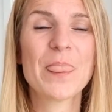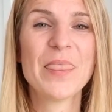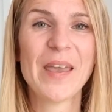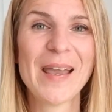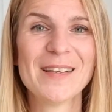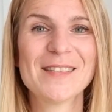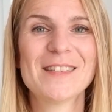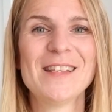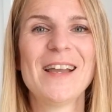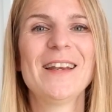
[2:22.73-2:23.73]

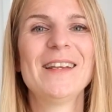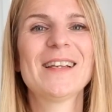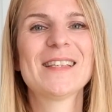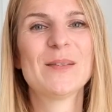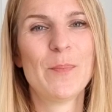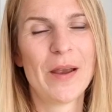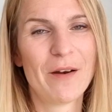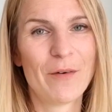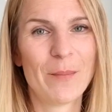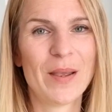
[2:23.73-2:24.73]
test and
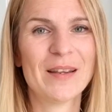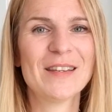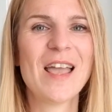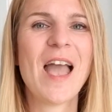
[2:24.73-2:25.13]
experiment